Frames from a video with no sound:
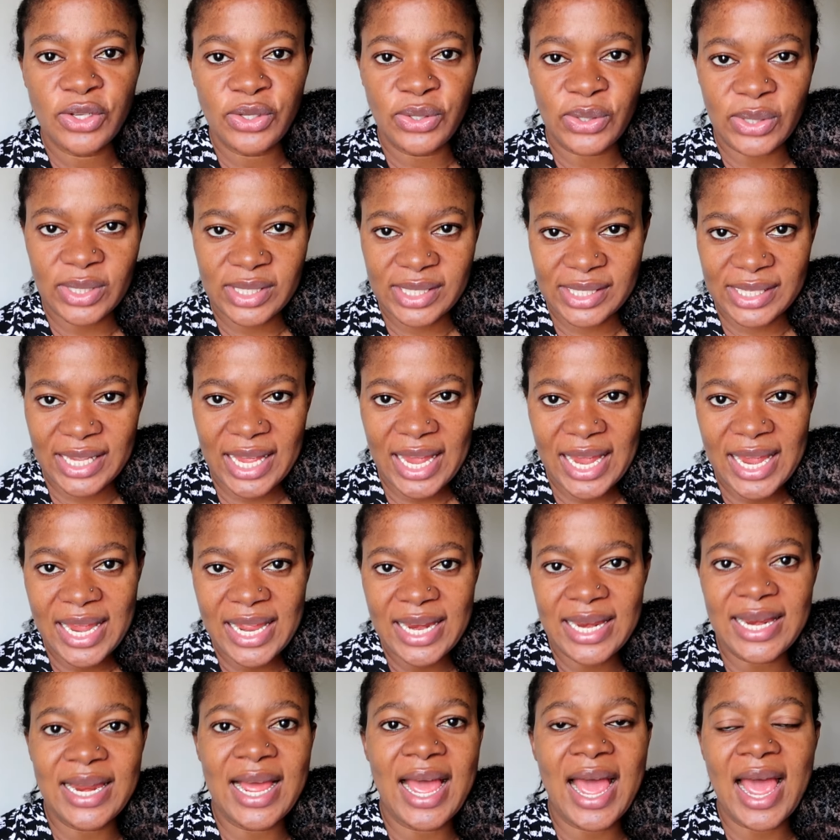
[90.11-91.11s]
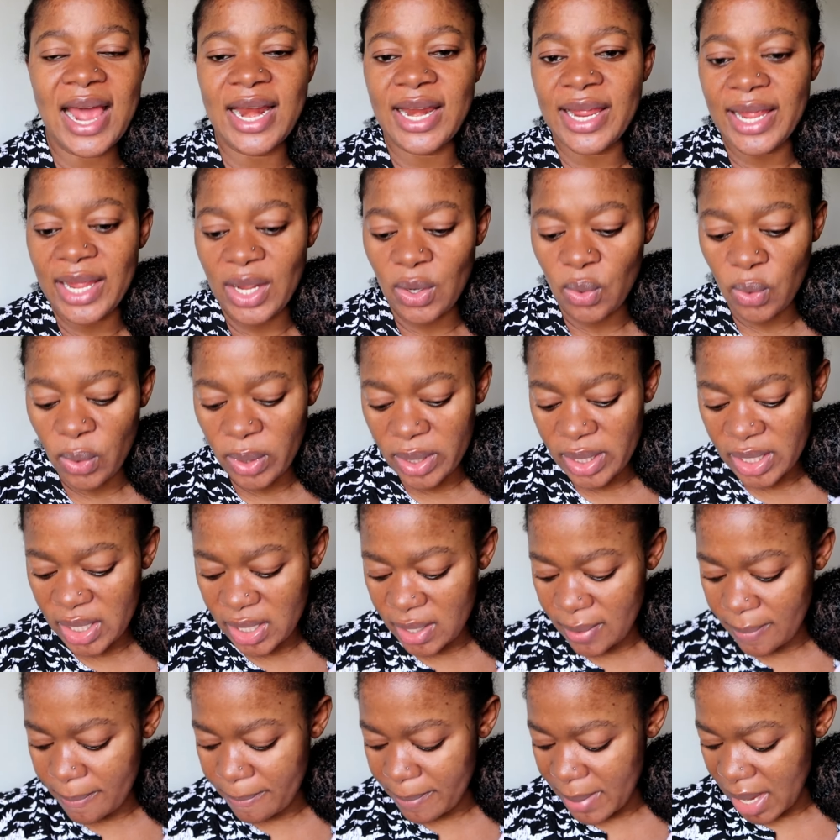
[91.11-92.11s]
your skin and
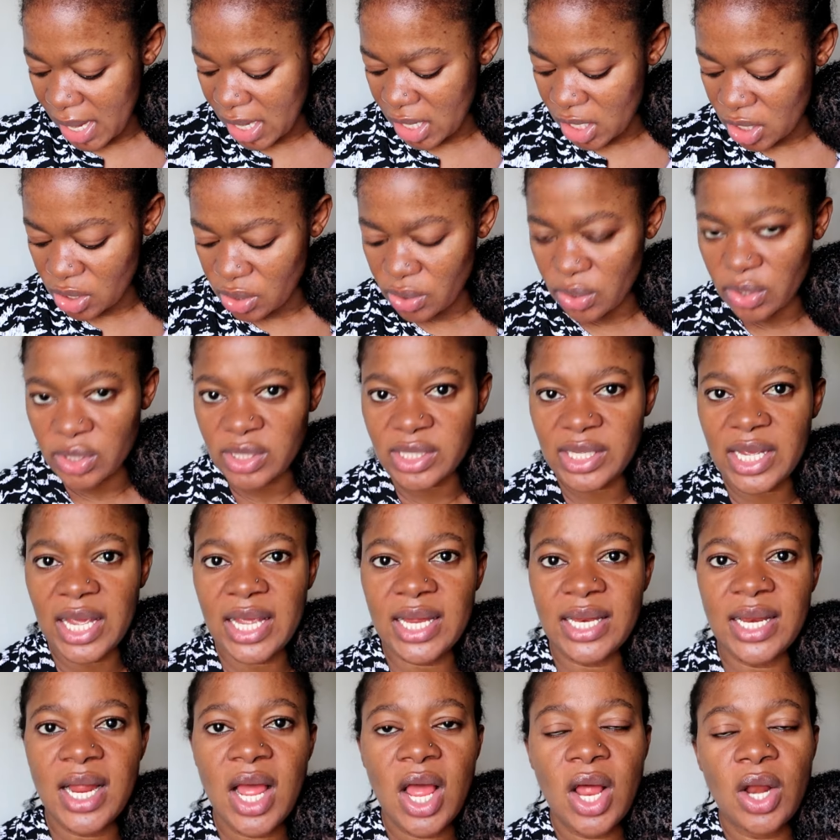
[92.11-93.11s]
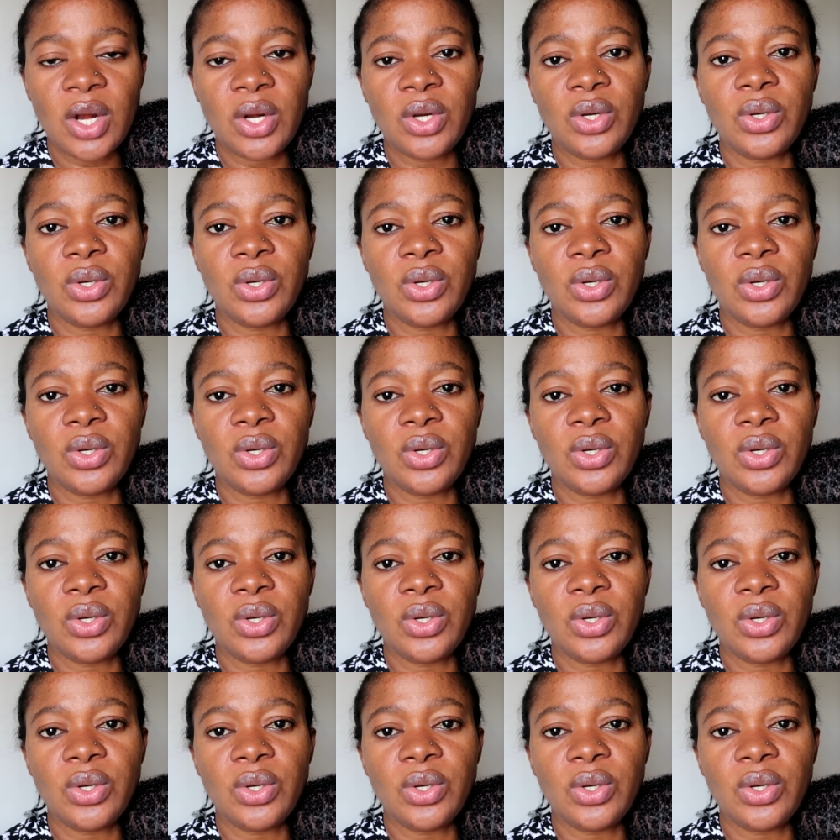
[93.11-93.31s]
equally make your skin